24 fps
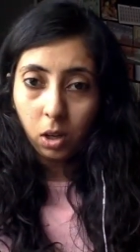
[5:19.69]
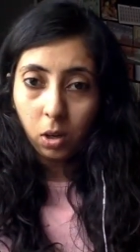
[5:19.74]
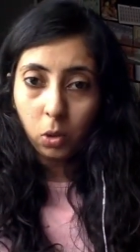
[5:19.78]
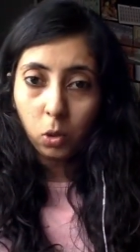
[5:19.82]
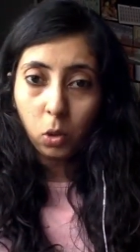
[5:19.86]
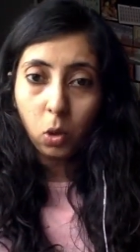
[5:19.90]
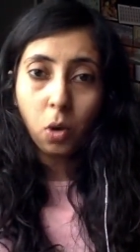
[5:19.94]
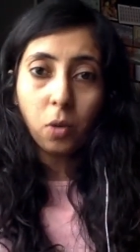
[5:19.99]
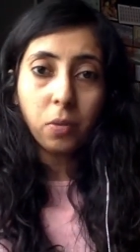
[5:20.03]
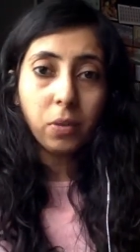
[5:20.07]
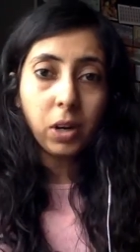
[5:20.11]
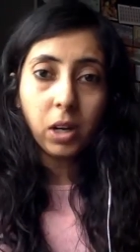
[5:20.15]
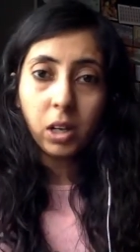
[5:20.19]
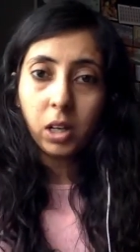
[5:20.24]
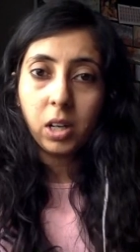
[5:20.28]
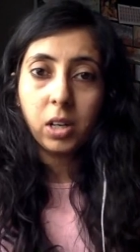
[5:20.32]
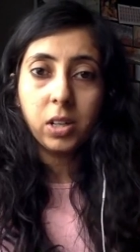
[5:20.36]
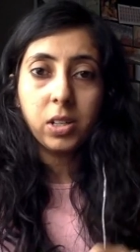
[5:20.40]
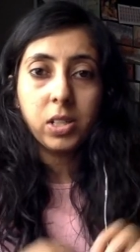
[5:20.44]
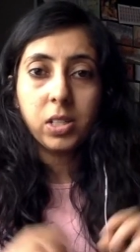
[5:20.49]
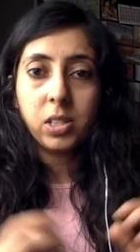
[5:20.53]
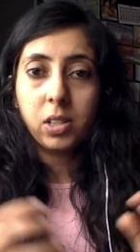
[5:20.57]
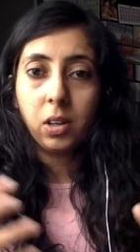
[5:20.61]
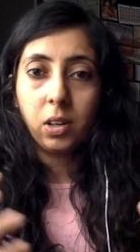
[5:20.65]

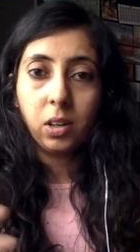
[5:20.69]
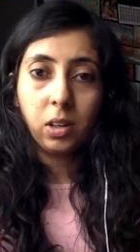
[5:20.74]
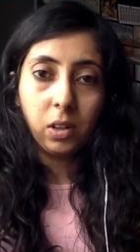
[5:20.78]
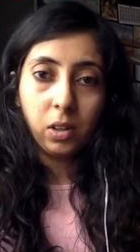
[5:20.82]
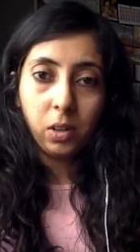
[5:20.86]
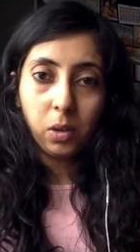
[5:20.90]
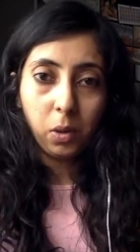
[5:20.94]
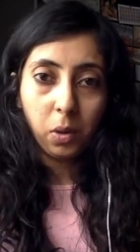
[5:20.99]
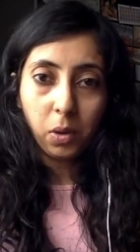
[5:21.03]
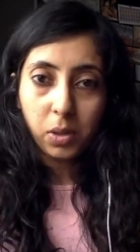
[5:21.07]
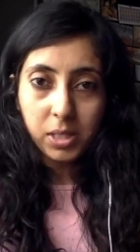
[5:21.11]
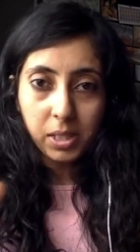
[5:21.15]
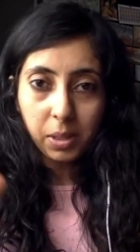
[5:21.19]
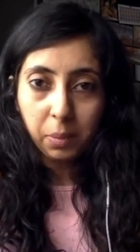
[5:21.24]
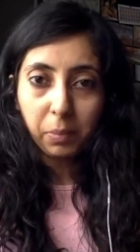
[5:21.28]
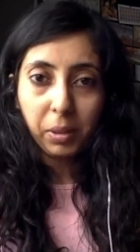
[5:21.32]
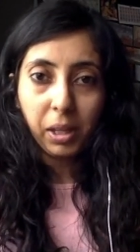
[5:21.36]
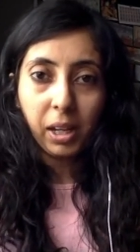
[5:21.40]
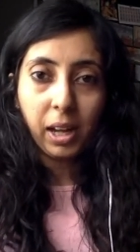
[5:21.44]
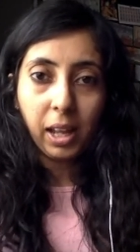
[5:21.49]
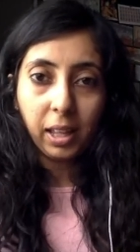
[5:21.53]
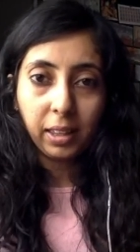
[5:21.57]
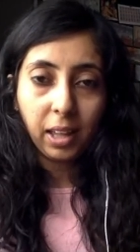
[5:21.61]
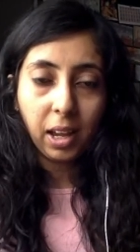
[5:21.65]
co-worker circle or
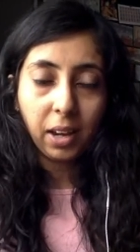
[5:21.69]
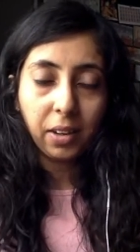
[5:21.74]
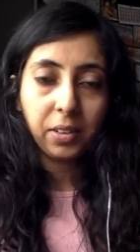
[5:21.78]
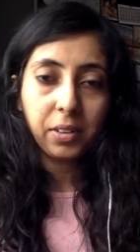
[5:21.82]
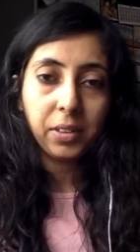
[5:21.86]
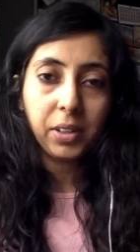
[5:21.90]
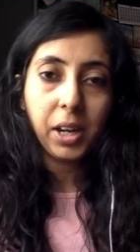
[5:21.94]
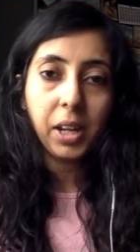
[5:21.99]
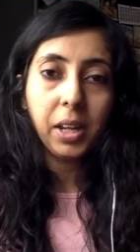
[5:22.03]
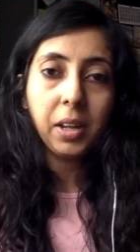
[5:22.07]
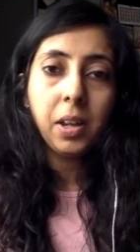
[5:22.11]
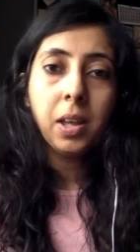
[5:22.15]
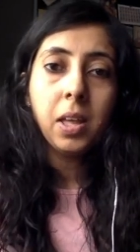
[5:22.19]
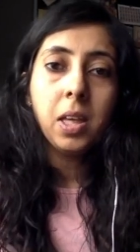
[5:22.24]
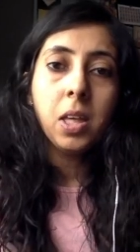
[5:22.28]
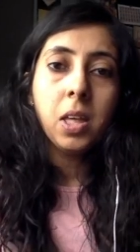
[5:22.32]
something like that, right?